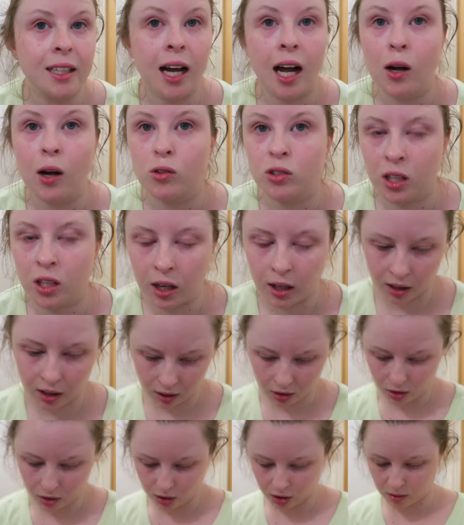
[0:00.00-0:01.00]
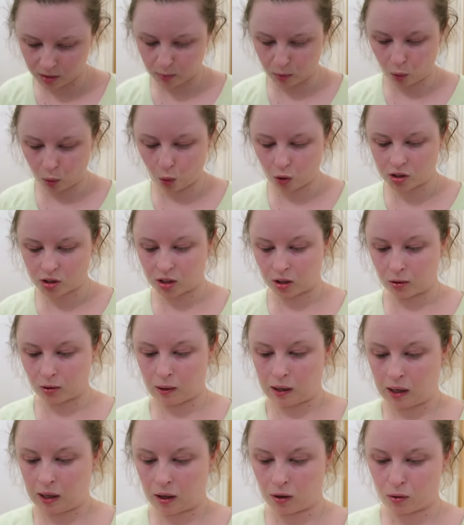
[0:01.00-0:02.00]
how tired I look, also
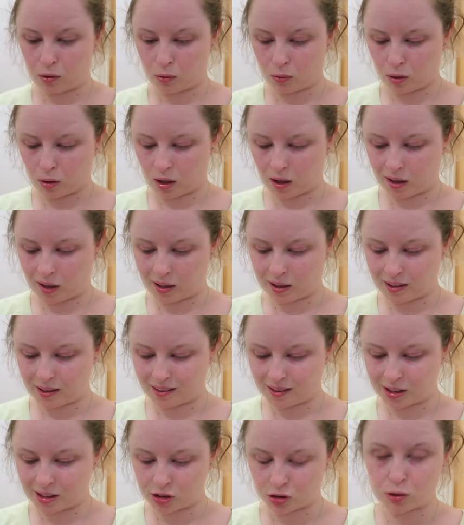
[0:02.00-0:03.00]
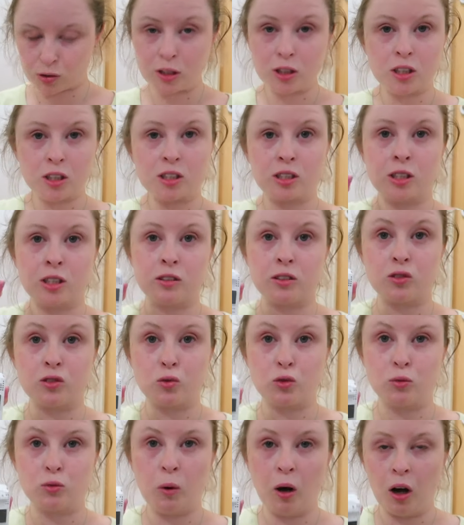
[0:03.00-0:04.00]
how I literally just took this
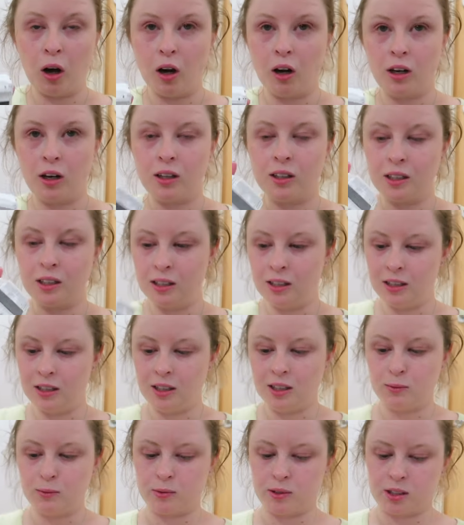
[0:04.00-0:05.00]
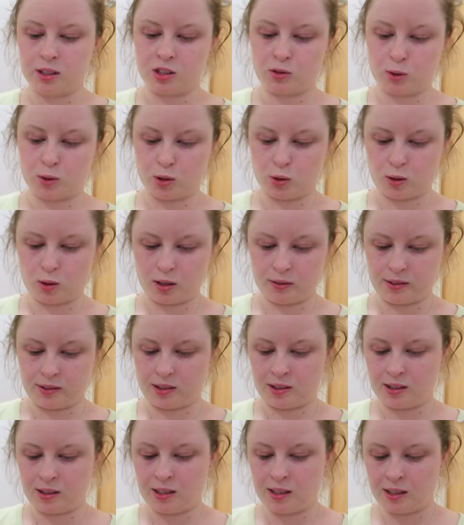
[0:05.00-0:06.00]
all apart with a
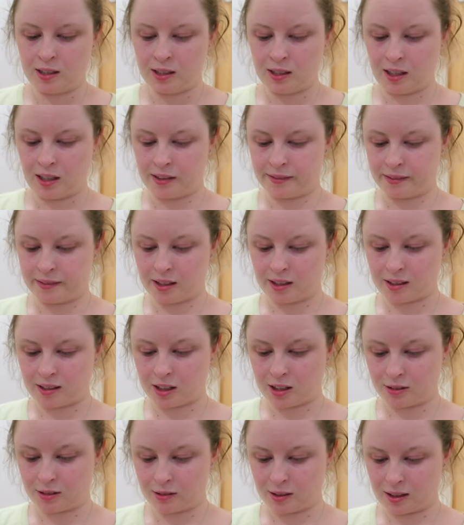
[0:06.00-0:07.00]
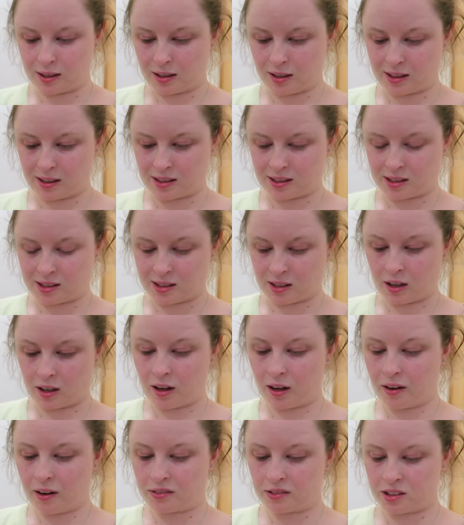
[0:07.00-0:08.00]
screwdriver, and then I realised
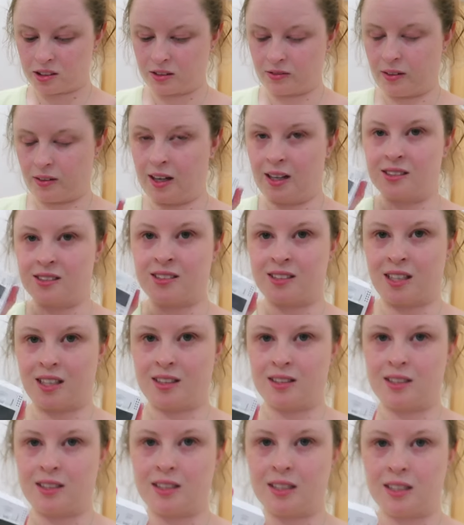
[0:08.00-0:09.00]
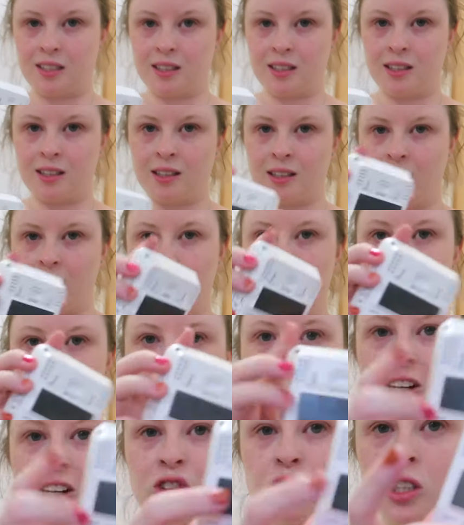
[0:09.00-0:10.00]
after the fact that the
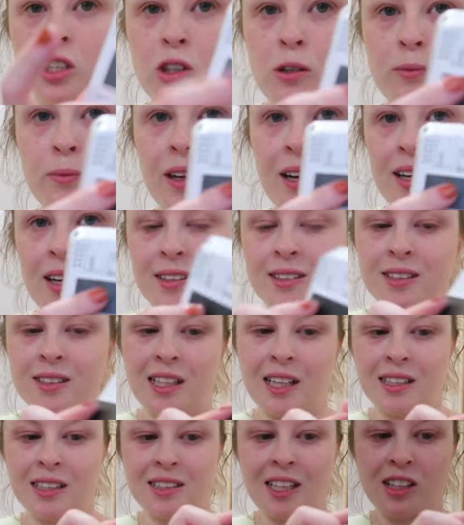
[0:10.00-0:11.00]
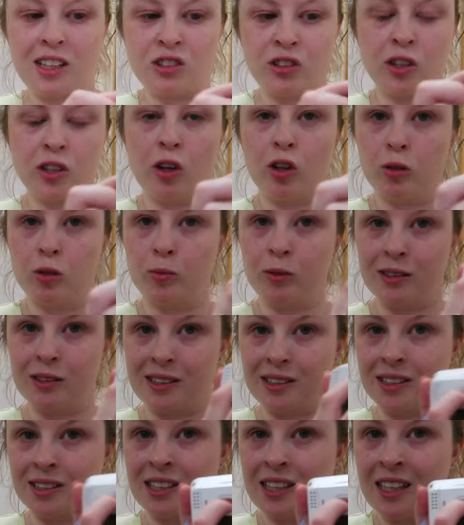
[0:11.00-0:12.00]
battery compact is actually
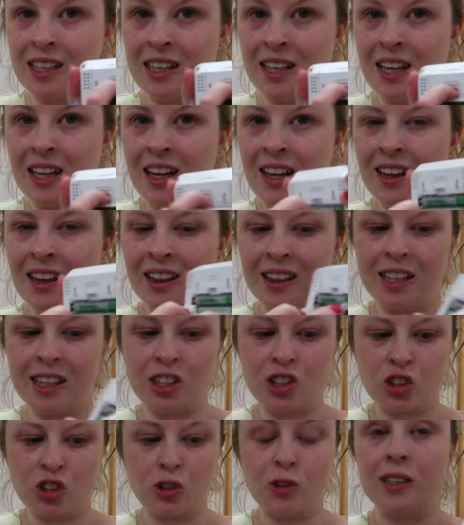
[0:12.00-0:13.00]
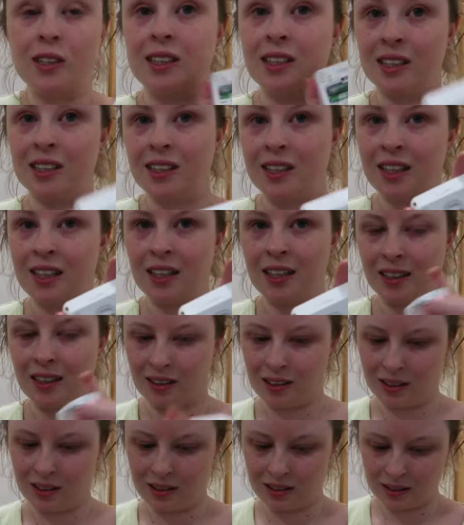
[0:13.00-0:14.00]
opened literally
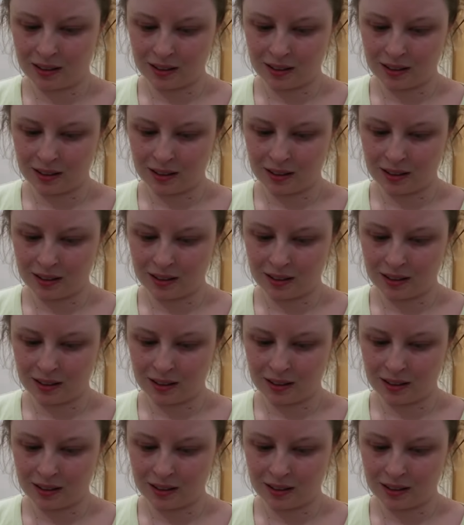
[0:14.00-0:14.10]
here.